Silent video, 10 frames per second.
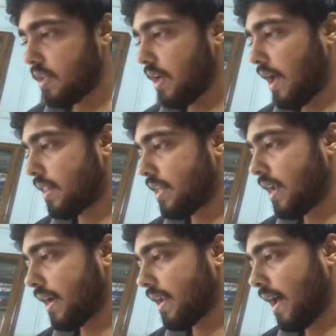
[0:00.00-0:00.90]
and then
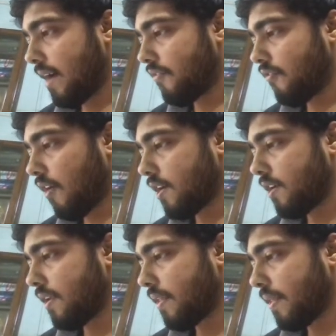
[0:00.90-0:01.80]
I can have
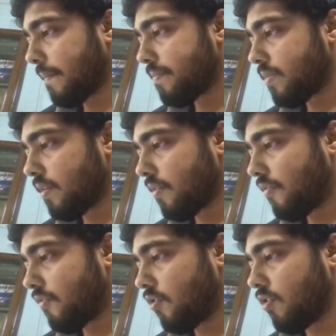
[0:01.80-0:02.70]
1,
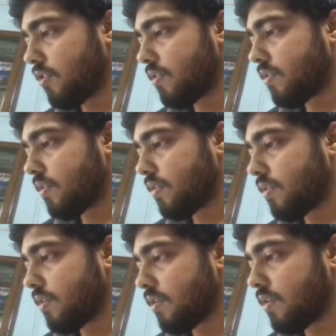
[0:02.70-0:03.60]
4,
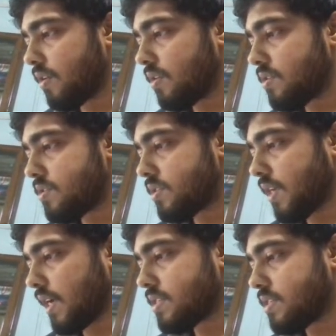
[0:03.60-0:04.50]

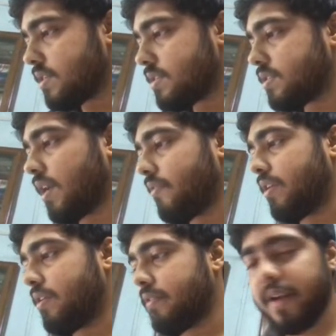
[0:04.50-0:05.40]
6, 7,
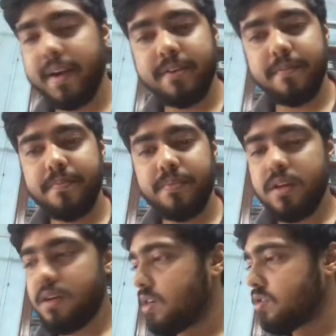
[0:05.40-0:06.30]
right?
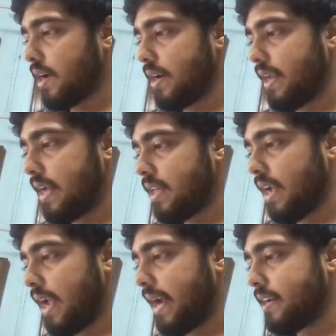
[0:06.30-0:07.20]
So I can take
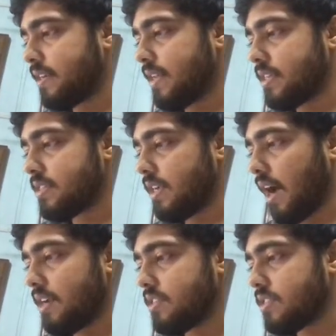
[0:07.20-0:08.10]
the 8, that is the
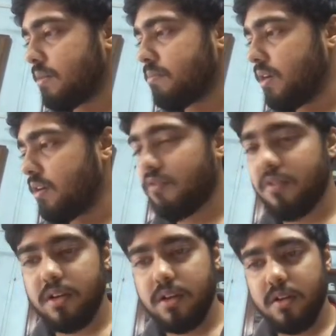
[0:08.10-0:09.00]
largest number
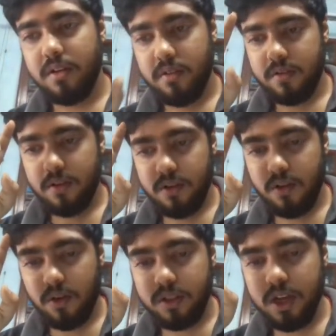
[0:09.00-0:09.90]

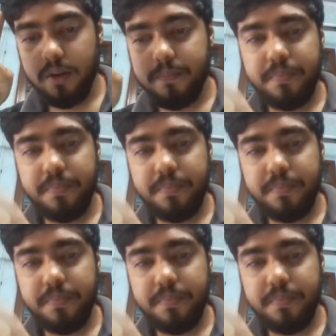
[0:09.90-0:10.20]
on the,